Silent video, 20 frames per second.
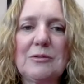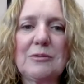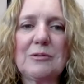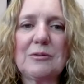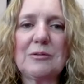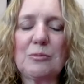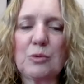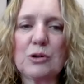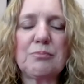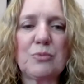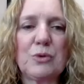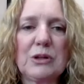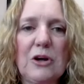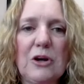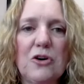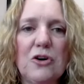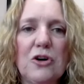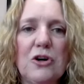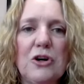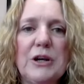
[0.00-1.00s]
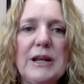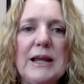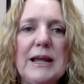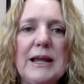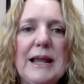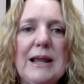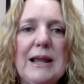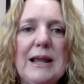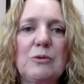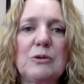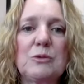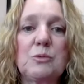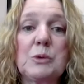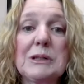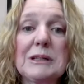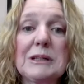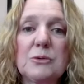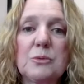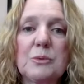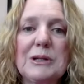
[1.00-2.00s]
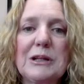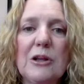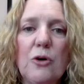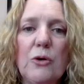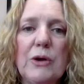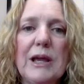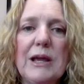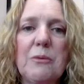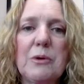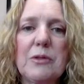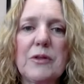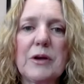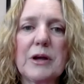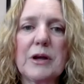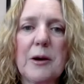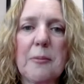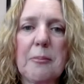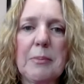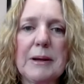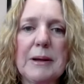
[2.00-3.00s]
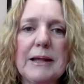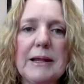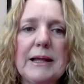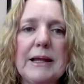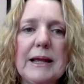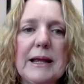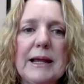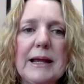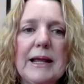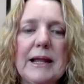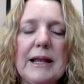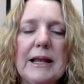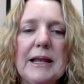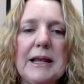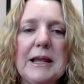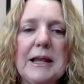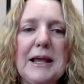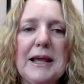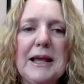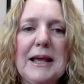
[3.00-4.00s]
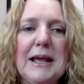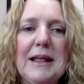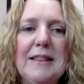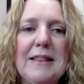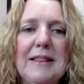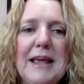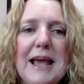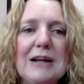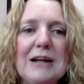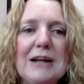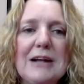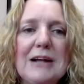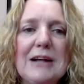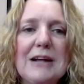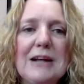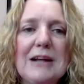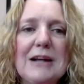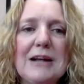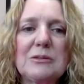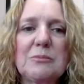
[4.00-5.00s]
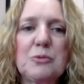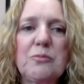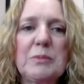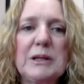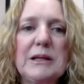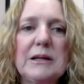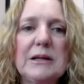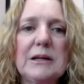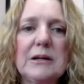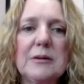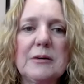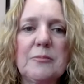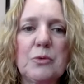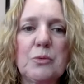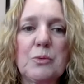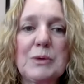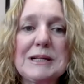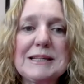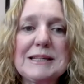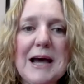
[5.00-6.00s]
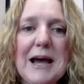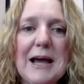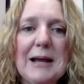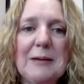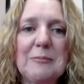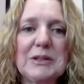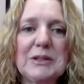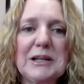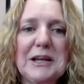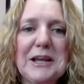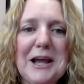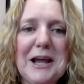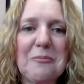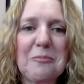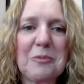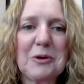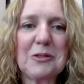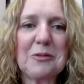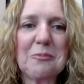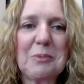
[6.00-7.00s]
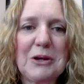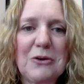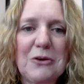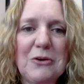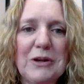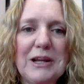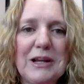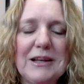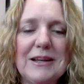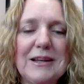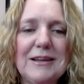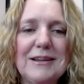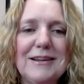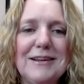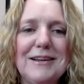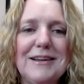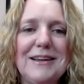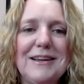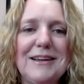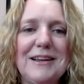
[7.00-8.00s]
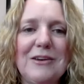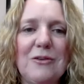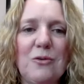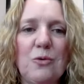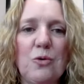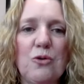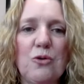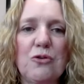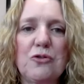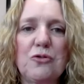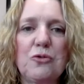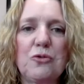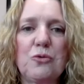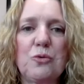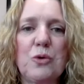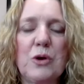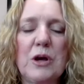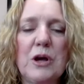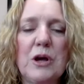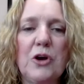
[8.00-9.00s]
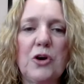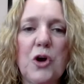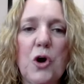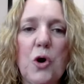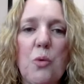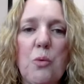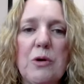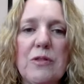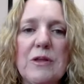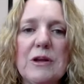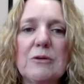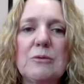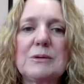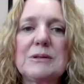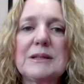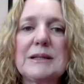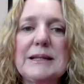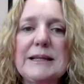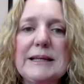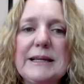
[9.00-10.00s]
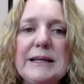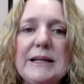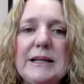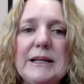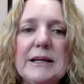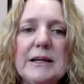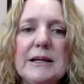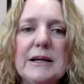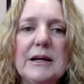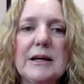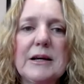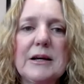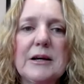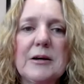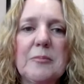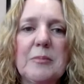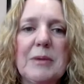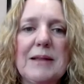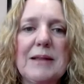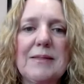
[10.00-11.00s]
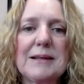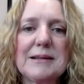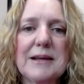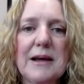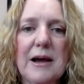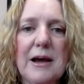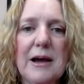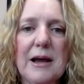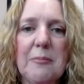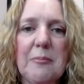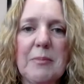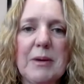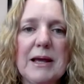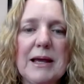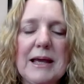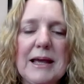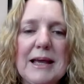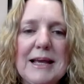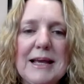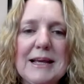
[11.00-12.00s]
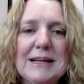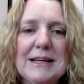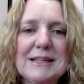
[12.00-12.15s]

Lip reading: worked really hard and was willing to relocate with the company. And they actually moved me 3 times in a 9-month period in order to go where there was a need at the time.